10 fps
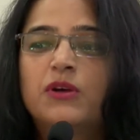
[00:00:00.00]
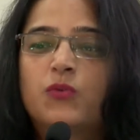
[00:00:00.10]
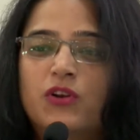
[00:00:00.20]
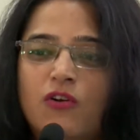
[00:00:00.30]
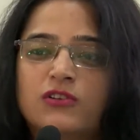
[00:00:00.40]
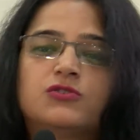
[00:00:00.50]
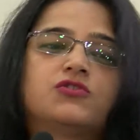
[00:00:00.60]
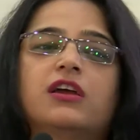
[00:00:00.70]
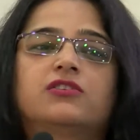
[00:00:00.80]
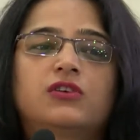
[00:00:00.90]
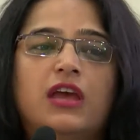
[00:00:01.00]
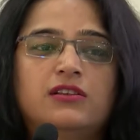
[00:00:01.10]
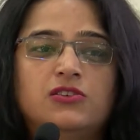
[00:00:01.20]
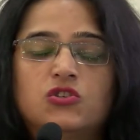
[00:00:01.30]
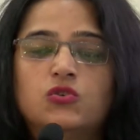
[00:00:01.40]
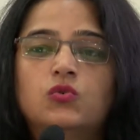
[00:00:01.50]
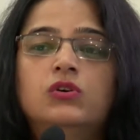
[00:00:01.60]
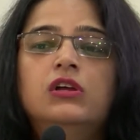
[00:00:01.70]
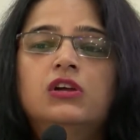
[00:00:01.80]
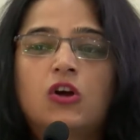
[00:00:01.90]
but we're also trying to get into
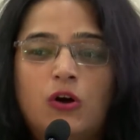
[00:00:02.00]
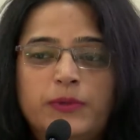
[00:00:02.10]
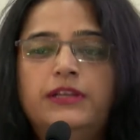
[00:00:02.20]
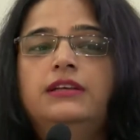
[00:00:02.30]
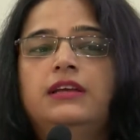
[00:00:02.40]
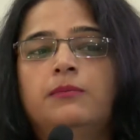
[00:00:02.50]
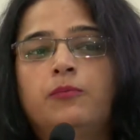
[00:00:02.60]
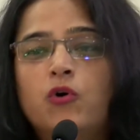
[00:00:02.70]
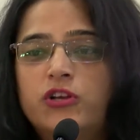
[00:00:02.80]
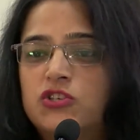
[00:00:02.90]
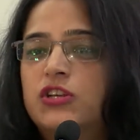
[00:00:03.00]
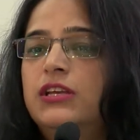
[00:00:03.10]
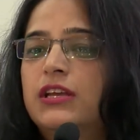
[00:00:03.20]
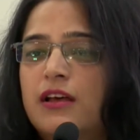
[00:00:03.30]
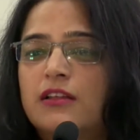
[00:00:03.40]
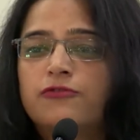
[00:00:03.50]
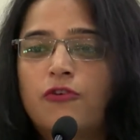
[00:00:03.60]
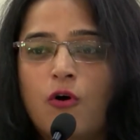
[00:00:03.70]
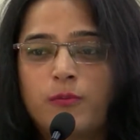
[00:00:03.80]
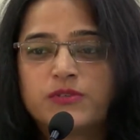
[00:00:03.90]
comedy and poetry and other
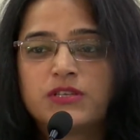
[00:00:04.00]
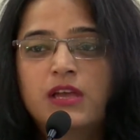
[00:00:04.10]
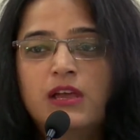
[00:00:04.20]
forms.